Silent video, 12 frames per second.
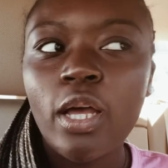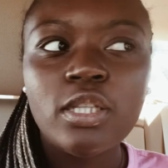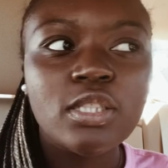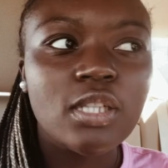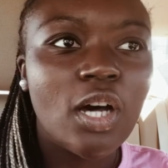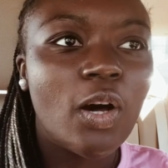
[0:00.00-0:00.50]

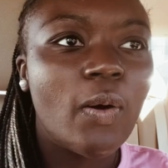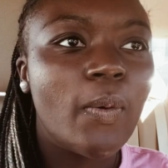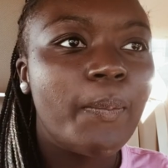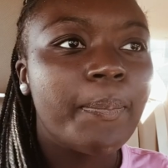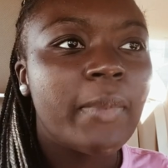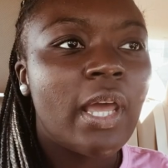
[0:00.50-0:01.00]

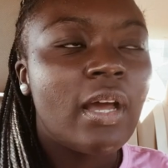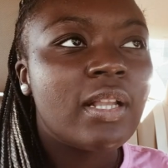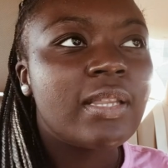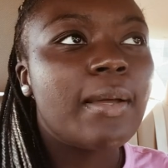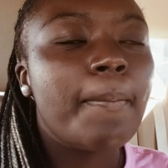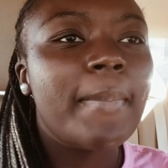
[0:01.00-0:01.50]
So
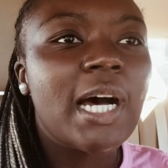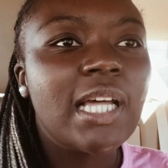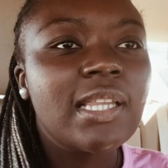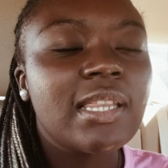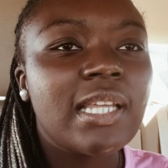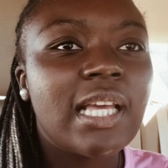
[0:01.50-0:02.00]
the
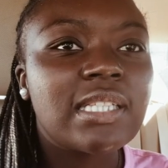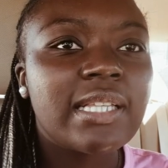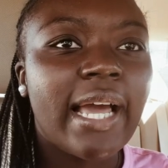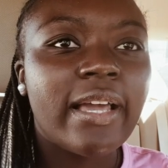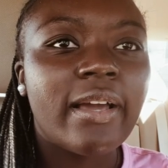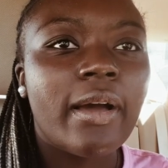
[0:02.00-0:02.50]
month is
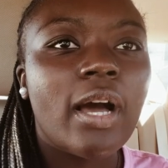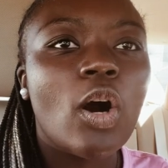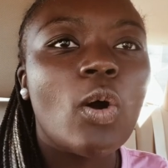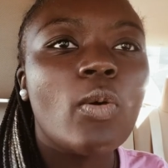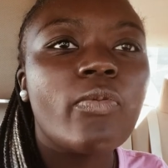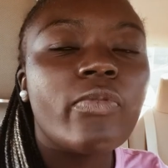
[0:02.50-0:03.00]
like
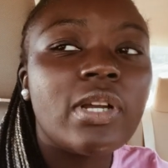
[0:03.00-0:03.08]
over,